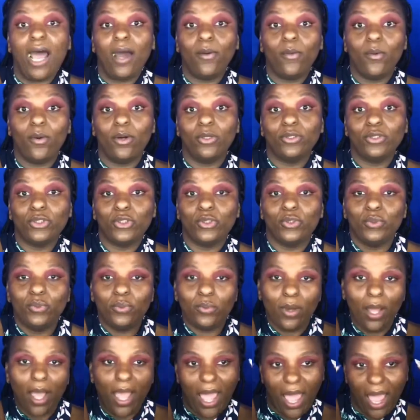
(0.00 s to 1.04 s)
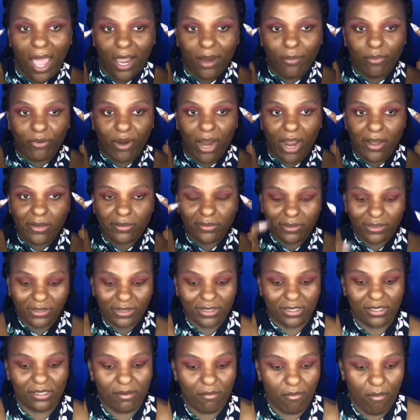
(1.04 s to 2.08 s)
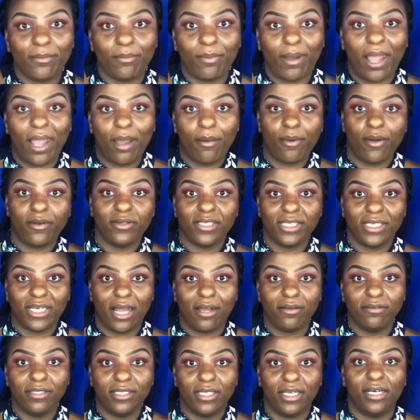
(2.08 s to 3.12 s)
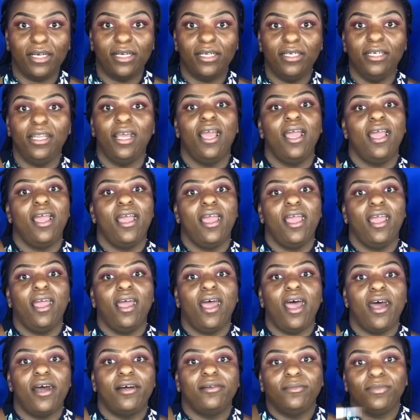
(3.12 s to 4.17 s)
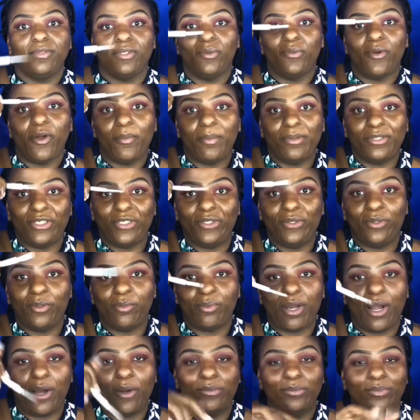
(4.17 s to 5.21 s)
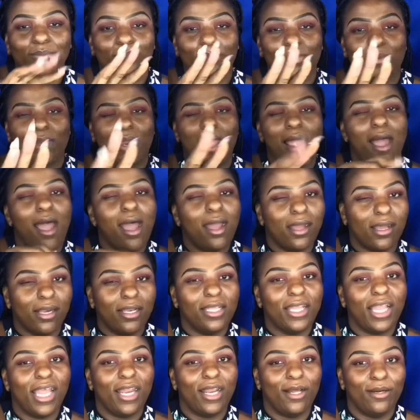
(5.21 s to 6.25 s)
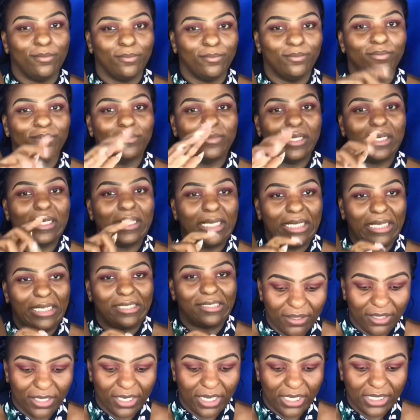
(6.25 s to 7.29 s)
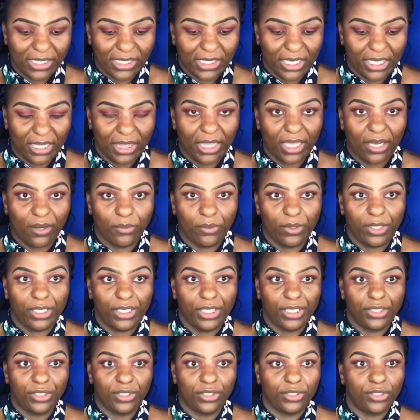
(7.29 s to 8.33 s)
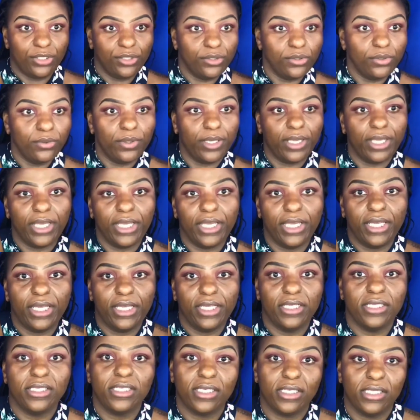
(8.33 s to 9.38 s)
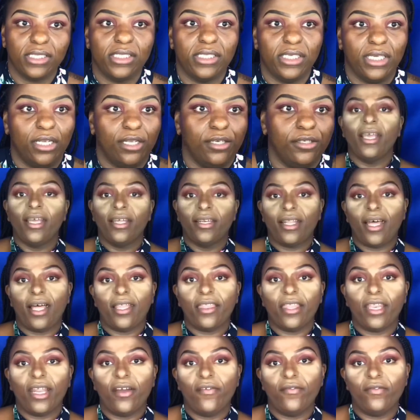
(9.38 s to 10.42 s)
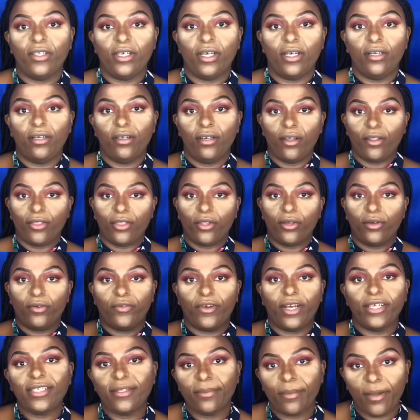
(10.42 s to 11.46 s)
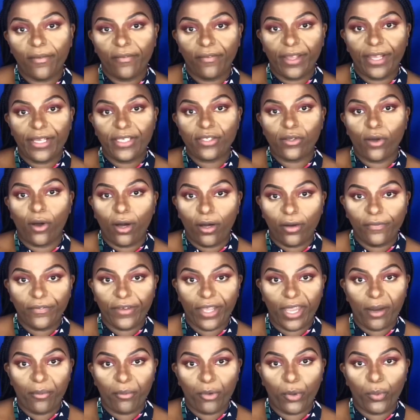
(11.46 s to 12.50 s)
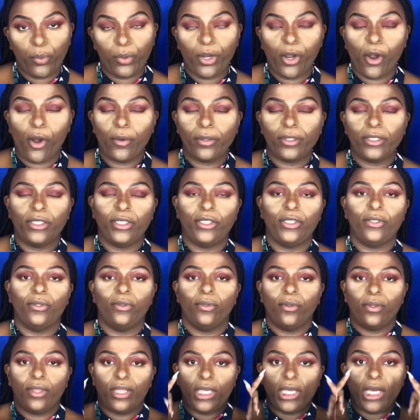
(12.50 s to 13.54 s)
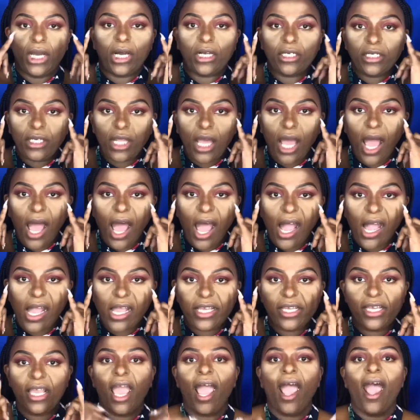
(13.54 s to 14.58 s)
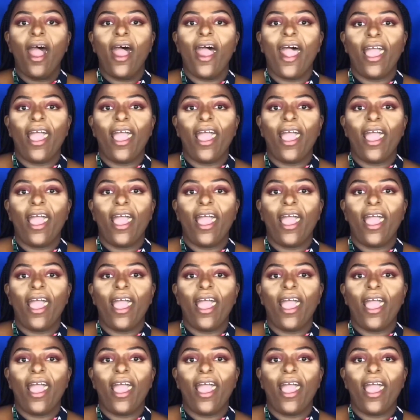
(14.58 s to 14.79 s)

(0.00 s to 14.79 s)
Now on to eyebrows. My eyebrows are now done. Don't worry about the unibrow. I can clean that up later. The next thing that we need to do is concealer. Now that I've done the rest of my face off camera, we're going to do the under eye